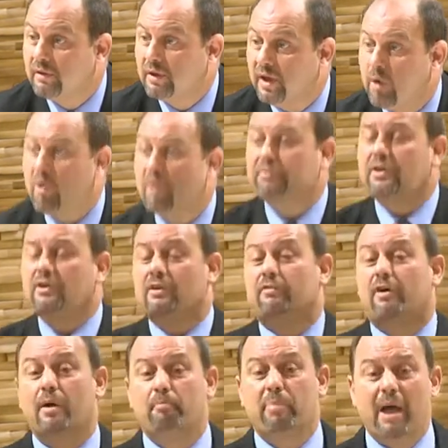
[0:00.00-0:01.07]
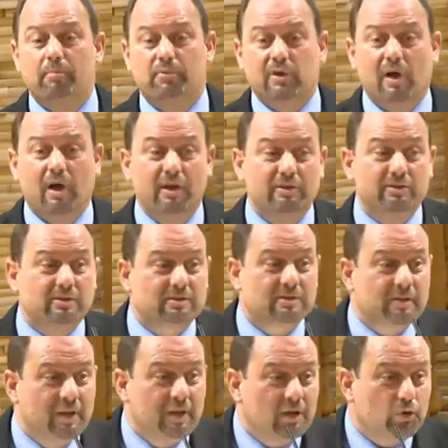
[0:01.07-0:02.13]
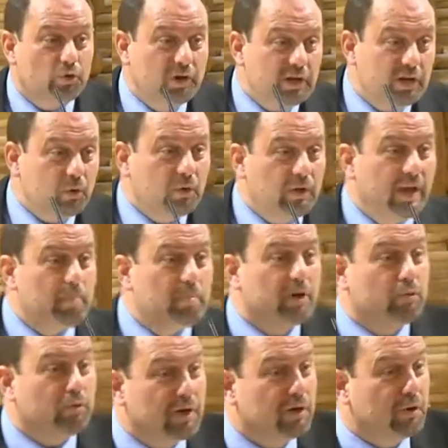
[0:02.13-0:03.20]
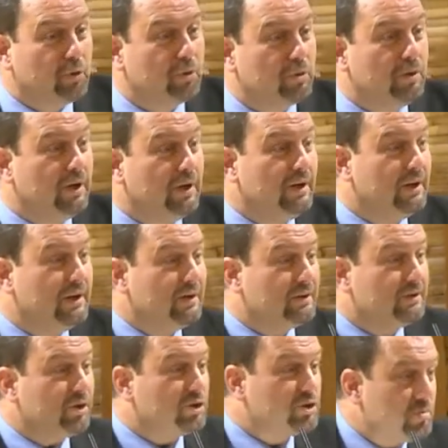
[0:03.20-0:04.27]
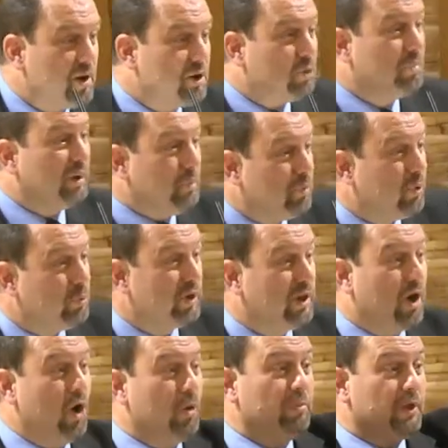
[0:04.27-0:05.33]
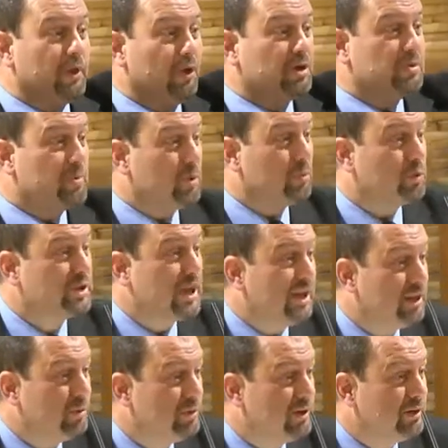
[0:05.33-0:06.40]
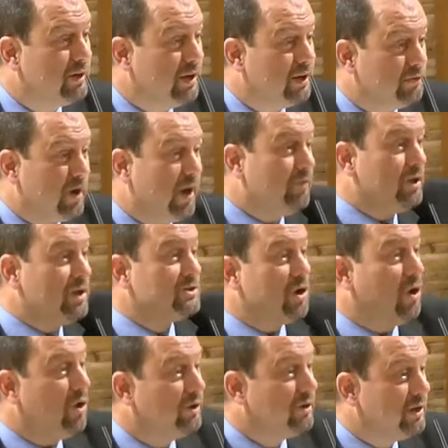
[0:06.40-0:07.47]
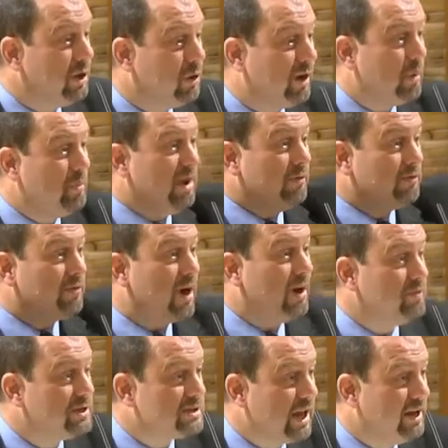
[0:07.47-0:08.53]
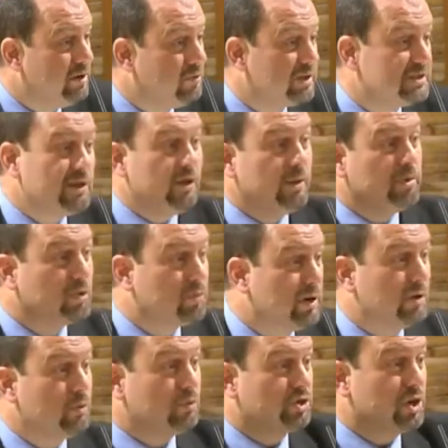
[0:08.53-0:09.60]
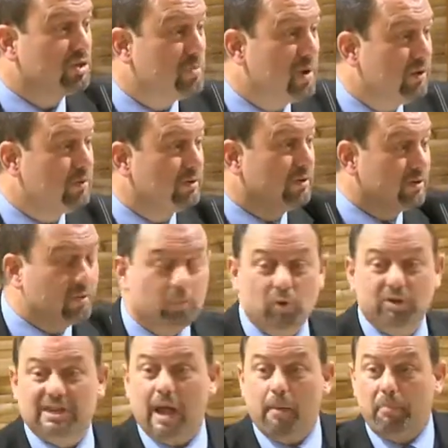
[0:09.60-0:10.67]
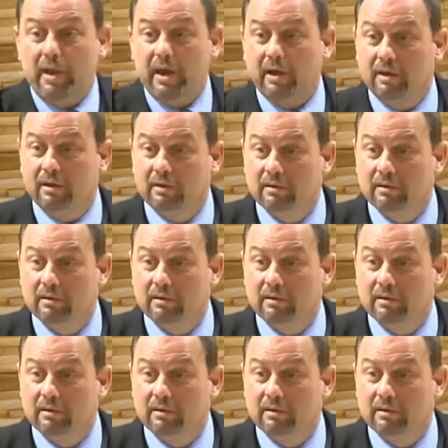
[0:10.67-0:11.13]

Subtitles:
How often have I baptized critical, hypocritical, judgmental people with the hope that the Holy Spirit will take them, and 5 years on, and I meet them 5 years later and they're still hypocritical, judgmental. What's happening?